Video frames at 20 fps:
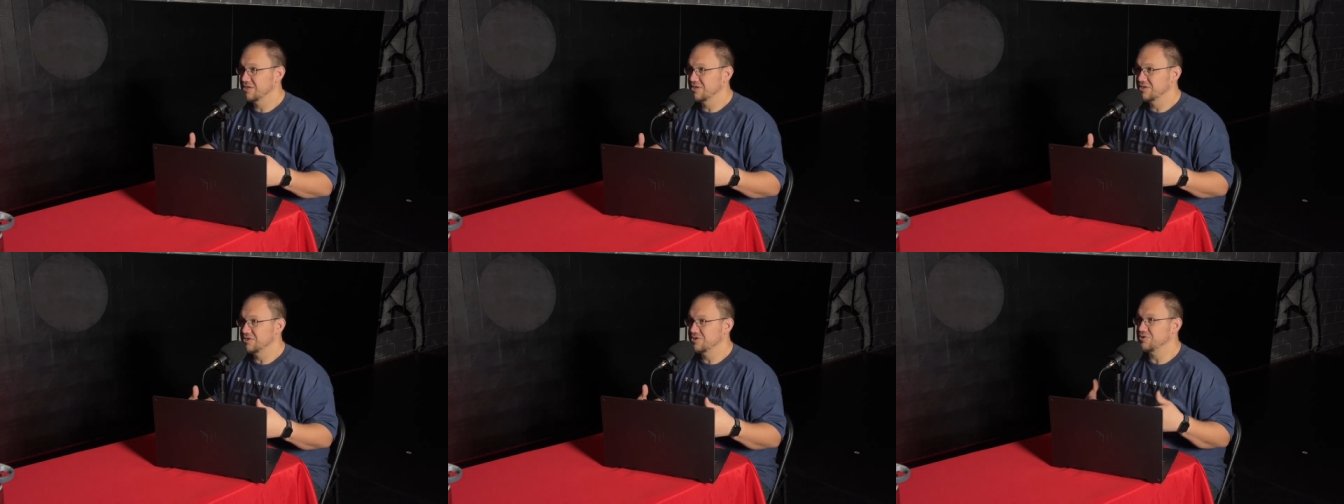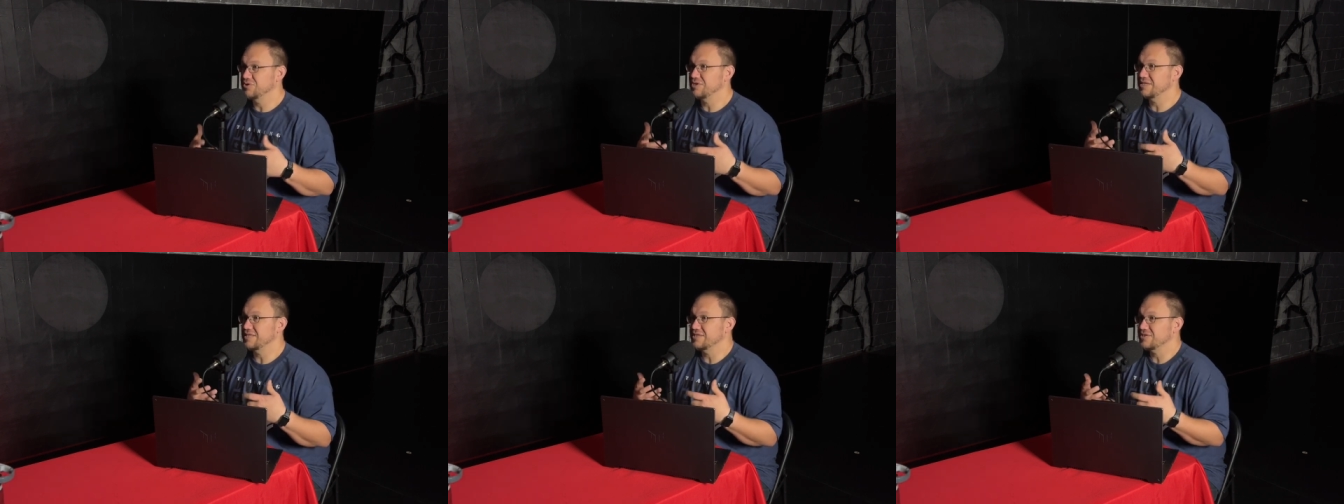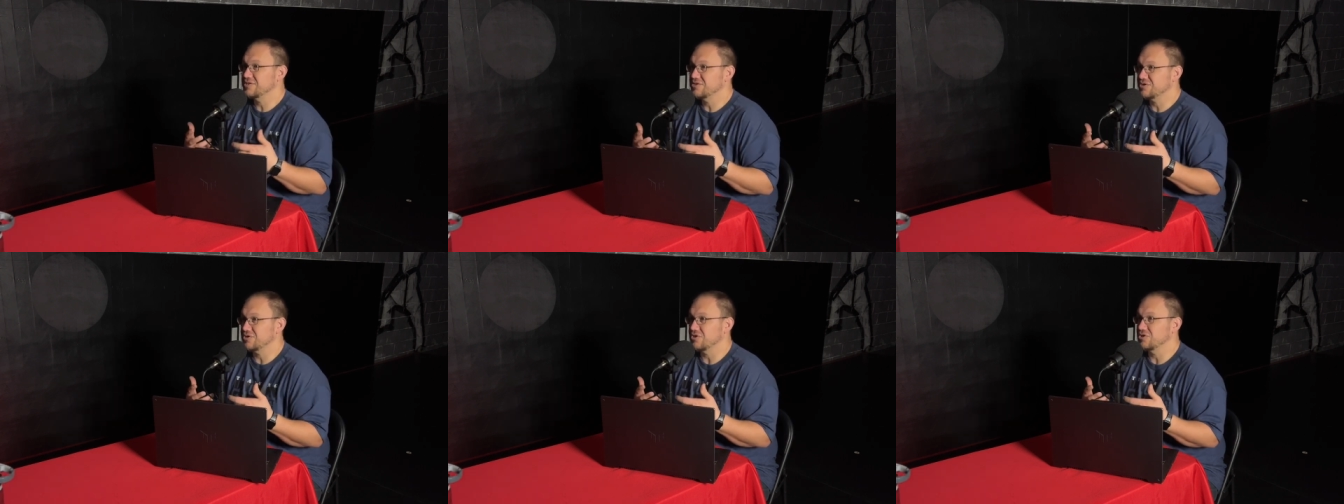So you get this
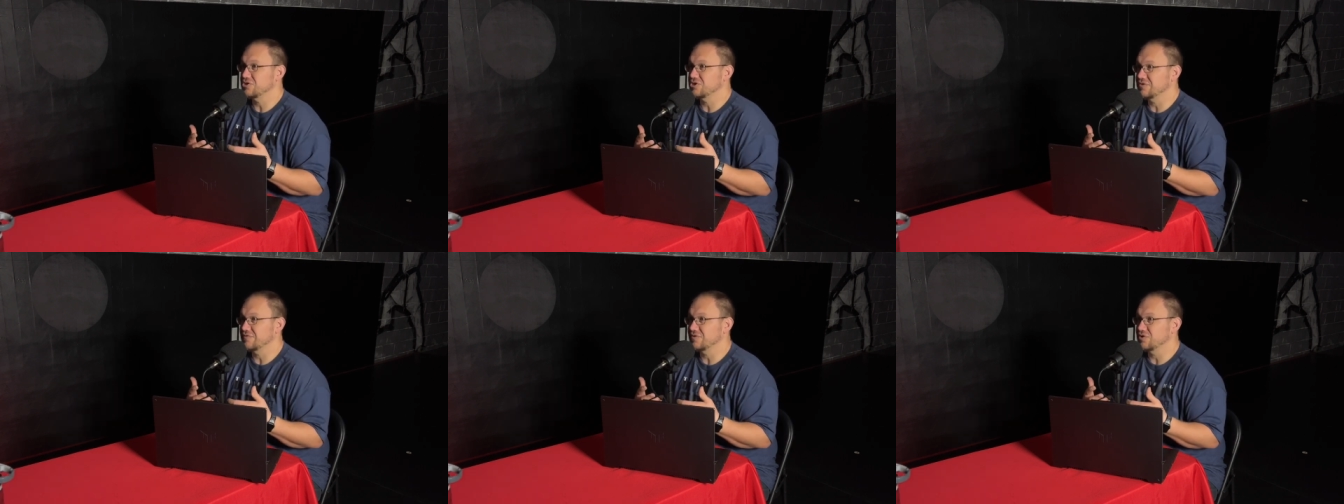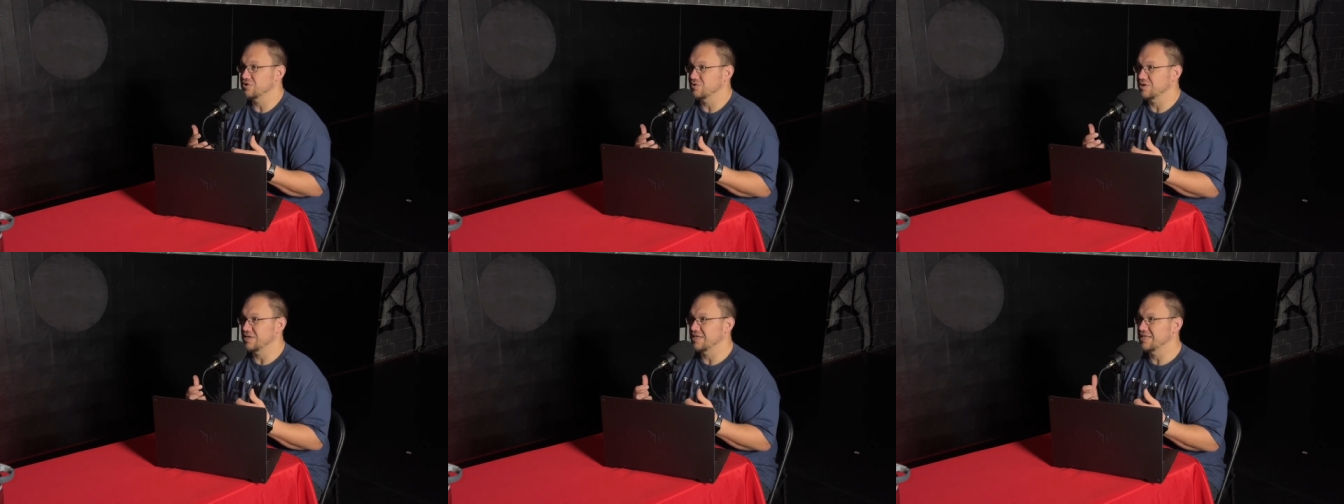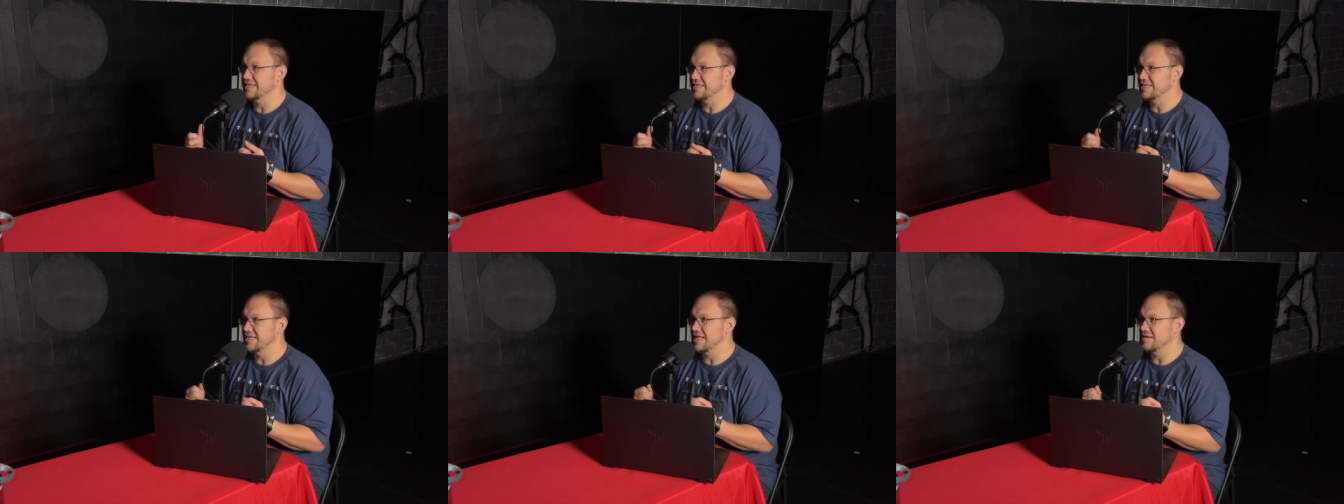surge of
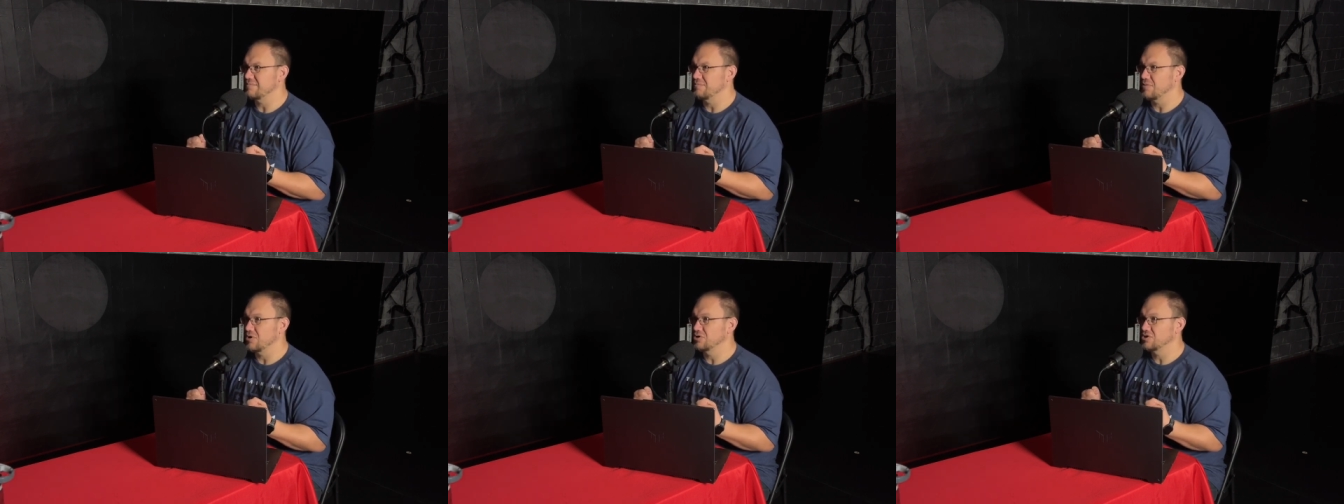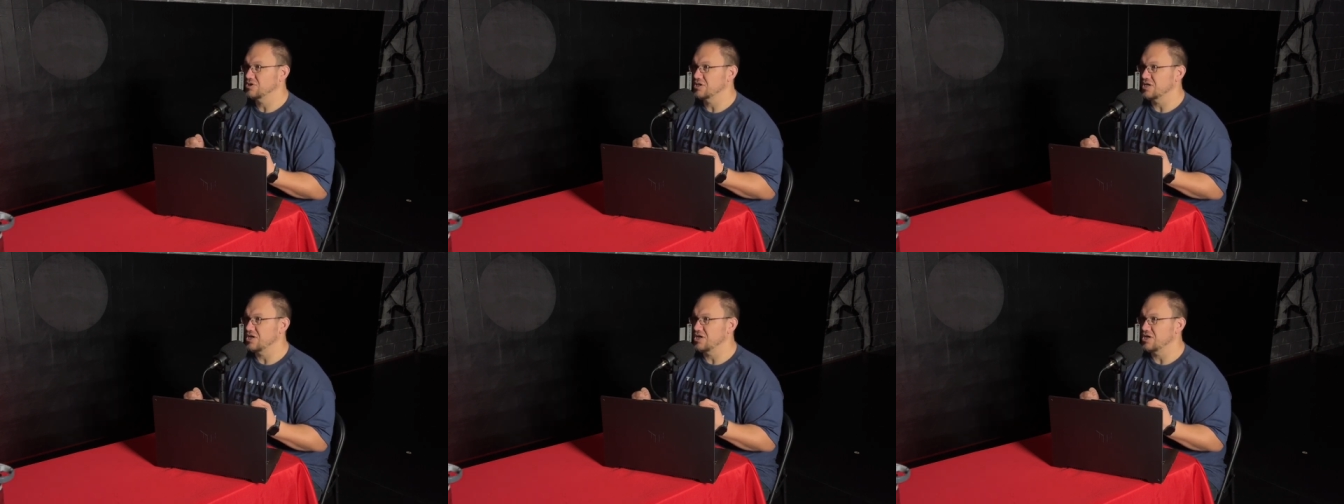adrenaline, that emotion,